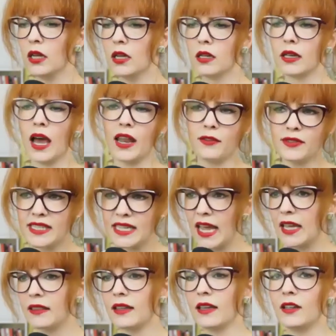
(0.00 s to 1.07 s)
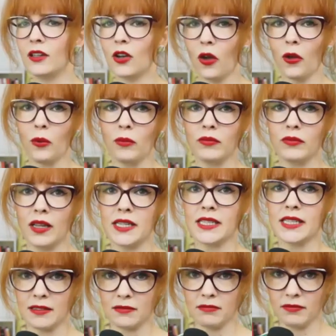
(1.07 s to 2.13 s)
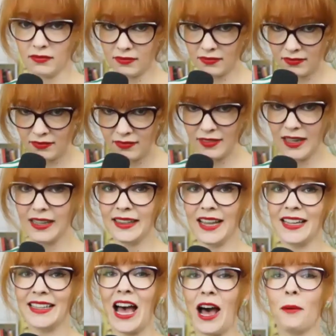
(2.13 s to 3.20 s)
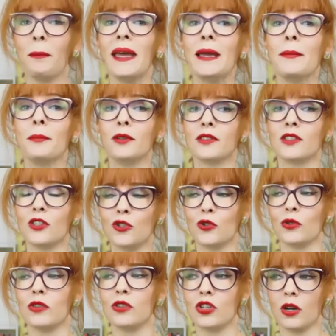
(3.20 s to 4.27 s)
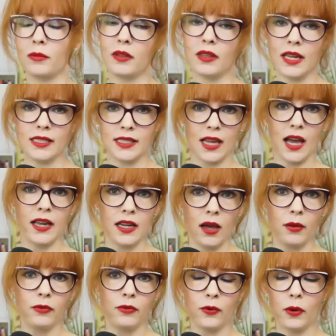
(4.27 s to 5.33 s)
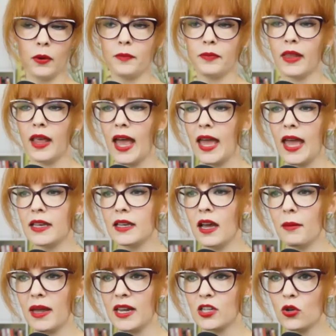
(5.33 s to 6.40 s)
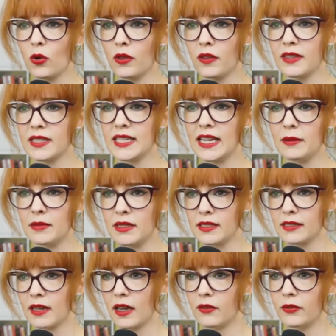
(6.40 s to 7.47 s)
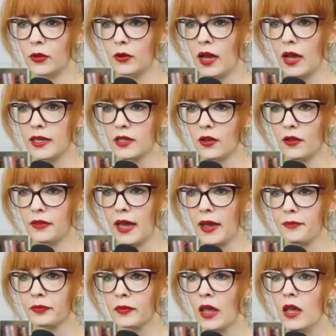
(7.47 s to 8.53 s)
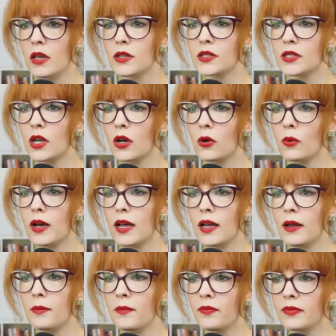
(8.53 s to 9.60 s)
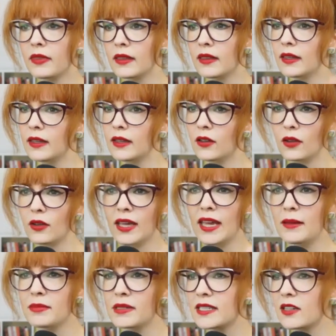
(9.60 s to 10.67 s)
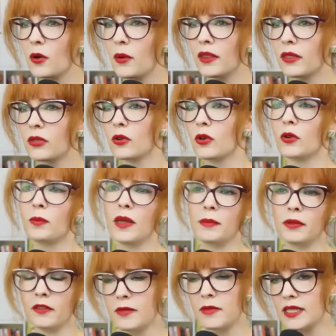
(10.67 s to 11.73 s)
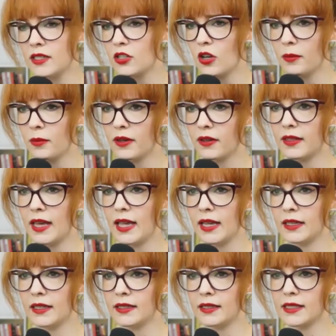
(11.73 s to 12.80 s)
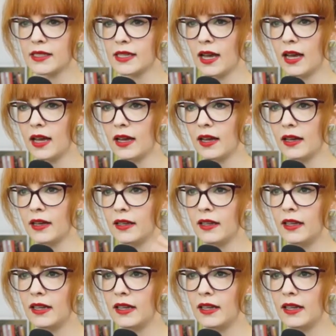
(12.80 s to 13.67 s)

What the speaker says: kind of saying that, let's allow people to do the job that they signed up for and make sure that the team is kind of united on that. So, it keeps going through. People have misinterpreted things. And